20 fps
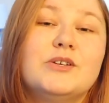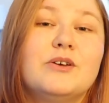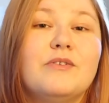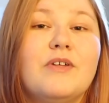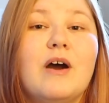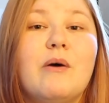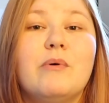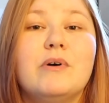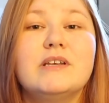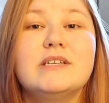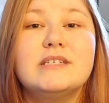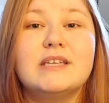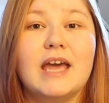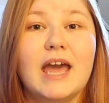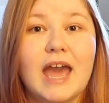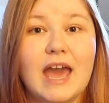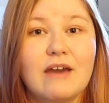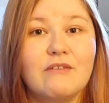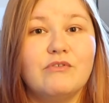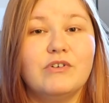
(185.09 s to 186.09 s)
So that was
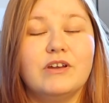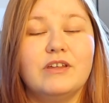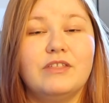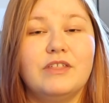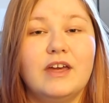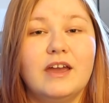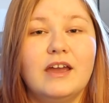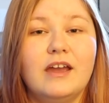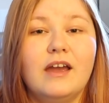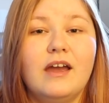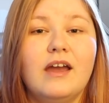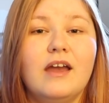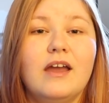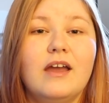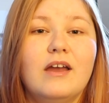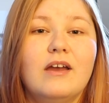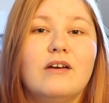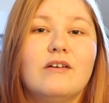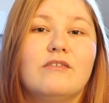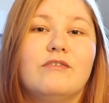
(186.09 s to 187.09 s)
everything
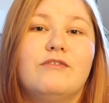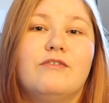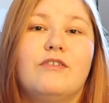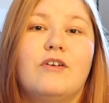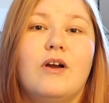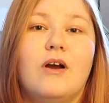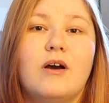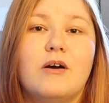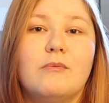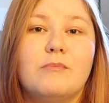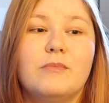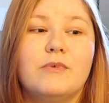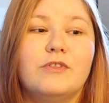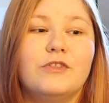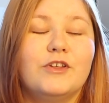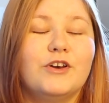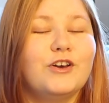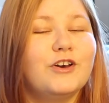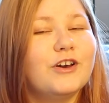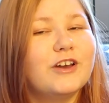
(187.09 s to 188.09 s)
from
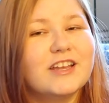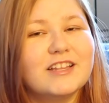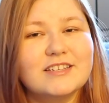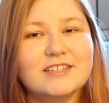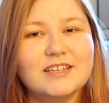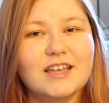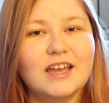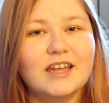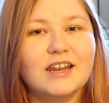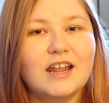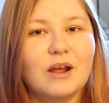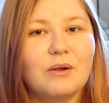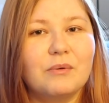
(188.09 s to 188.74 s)
the cooking set.